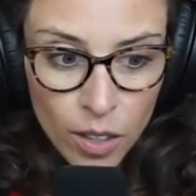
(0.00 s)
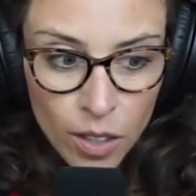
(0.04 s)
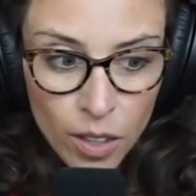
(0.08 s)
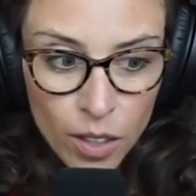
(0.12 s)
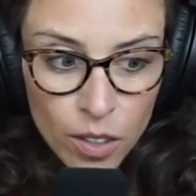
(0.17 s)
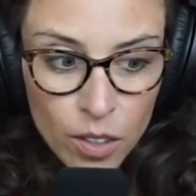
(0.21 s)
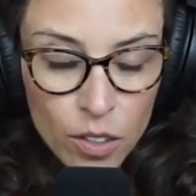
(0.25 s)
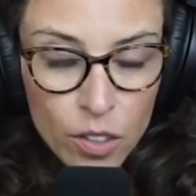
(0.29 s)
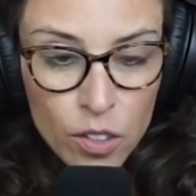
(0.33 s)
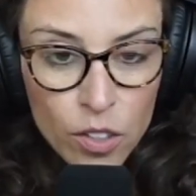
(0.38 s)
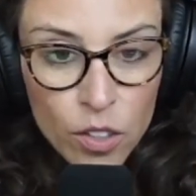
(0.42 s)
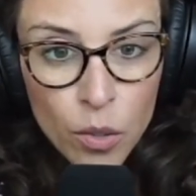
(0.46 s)

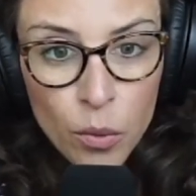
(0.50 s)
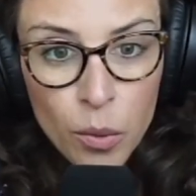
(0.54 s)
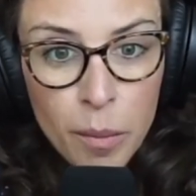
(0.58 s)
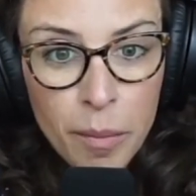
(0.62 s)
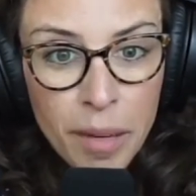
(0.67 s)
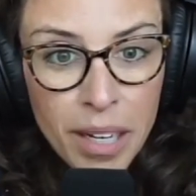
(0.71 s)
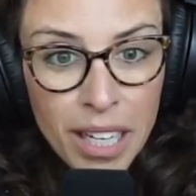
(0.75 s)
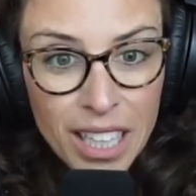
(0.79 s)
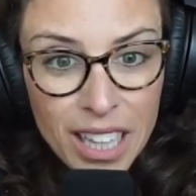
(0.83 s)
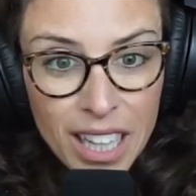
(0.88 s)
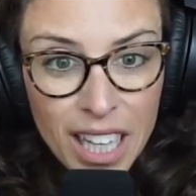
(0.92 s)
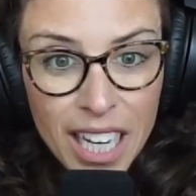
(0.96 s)
So when
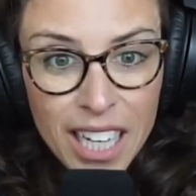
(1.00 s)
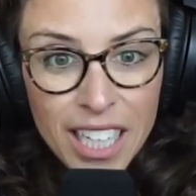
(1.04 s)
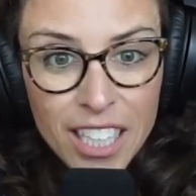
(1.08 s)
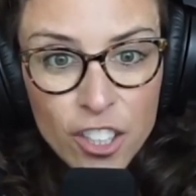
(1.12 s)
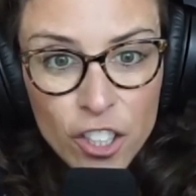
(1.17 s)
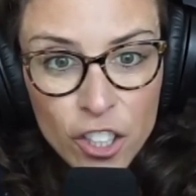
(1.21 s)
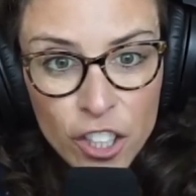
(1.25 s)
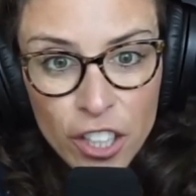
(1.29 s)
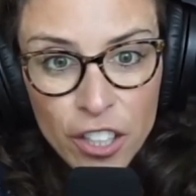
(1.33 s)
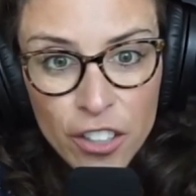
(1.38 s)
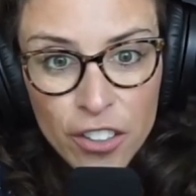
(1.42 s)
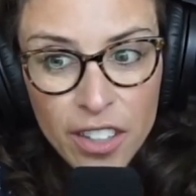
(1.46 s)
my clients
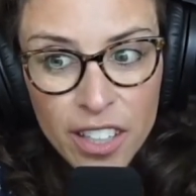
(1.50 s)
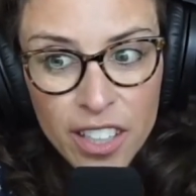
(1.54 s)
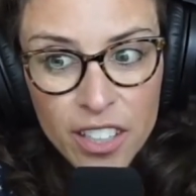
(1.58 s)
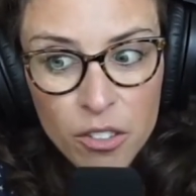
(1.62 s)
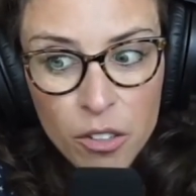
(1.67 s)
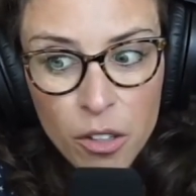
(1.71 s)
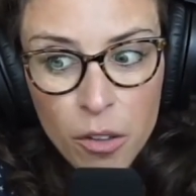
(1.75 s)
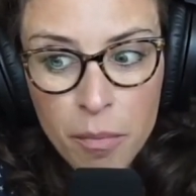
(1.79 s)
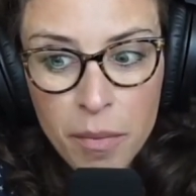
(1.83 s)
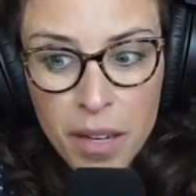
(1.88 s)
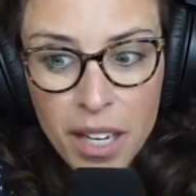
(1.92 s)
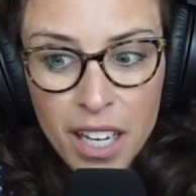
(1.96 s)
share things
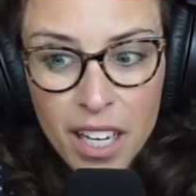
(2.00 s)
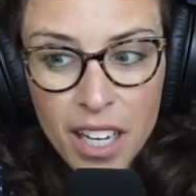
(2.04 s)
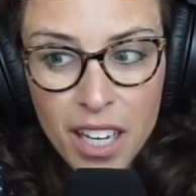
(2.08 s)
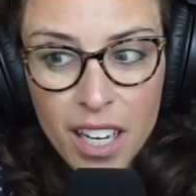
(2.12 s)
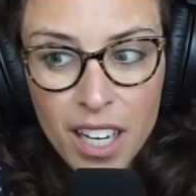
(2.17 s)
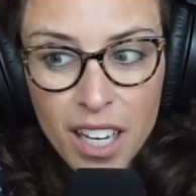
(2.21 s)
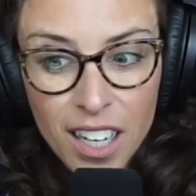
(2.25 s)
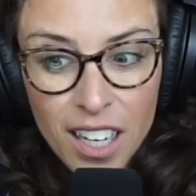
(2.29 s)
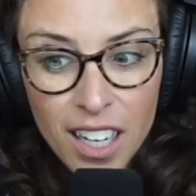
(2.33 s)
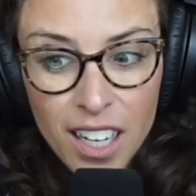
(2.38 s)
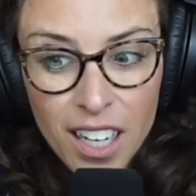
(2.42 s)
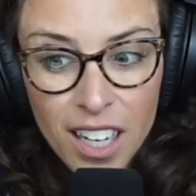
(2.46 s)
with me,
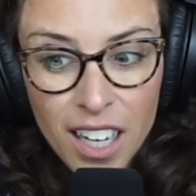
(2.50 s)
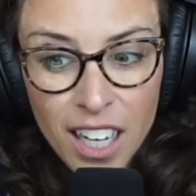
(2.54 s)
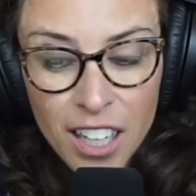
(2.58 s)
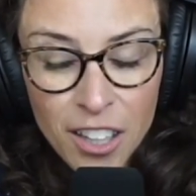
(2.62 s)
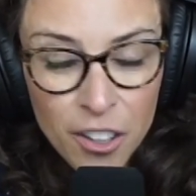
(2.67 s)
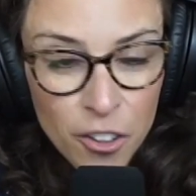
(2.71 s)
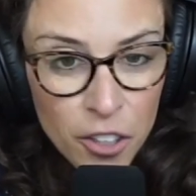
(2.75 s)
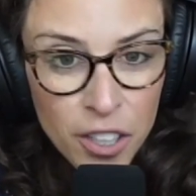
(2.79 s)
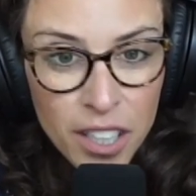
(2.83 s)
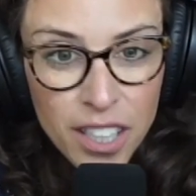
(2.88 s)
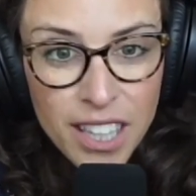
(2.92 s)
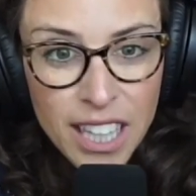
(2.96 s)
I
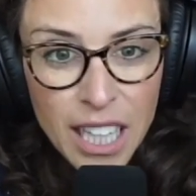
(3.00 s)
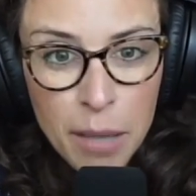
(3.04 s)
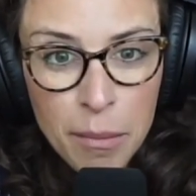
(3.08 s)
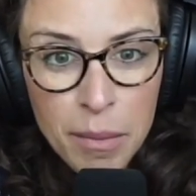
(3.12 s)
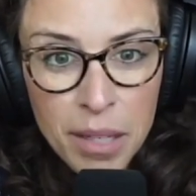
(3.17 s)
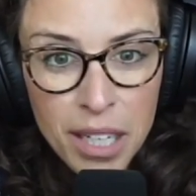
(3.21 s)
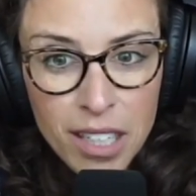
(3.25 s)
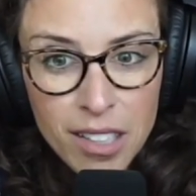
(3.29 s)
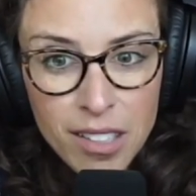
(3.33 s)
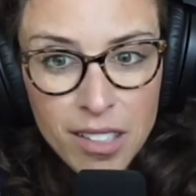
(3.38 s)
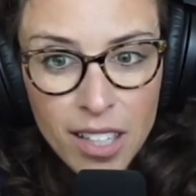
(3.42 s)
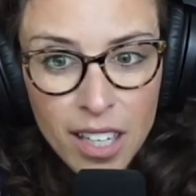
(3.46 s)
look at them and
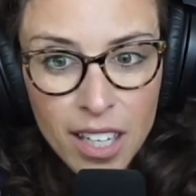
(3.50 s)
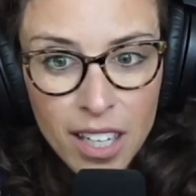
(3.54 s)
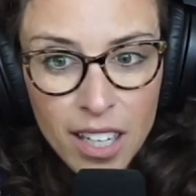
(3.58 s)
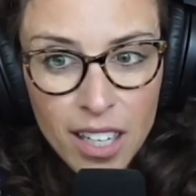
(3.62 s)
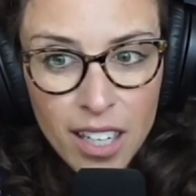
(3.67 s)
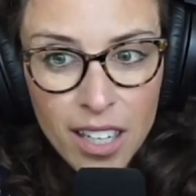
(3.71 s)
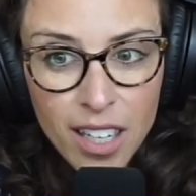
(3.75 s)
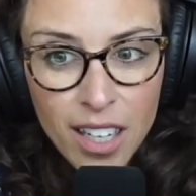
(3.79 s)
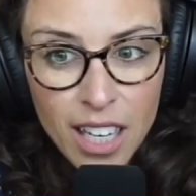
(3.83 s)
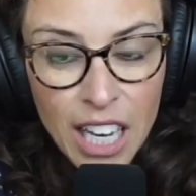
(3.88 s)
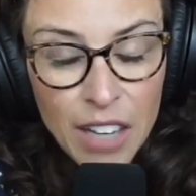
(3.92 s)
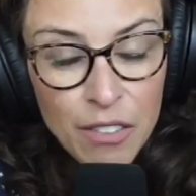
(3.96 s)
I
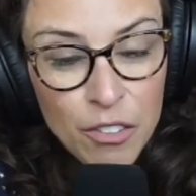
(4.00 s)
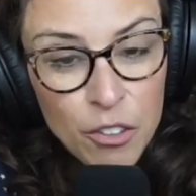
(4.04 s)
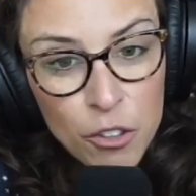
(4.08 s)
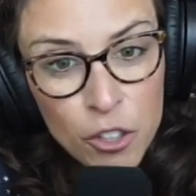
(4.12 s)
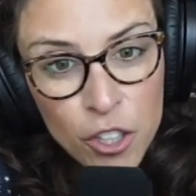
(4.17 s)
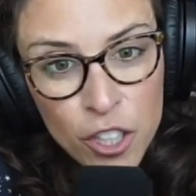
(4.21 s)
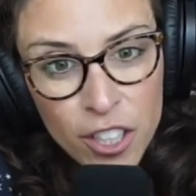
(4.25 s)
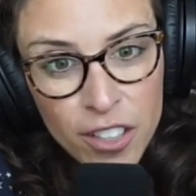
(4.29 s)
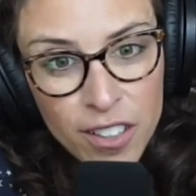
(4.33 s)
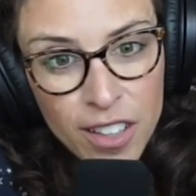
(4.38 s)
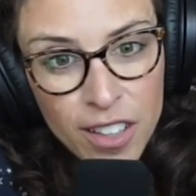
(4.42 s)
say, have you shared that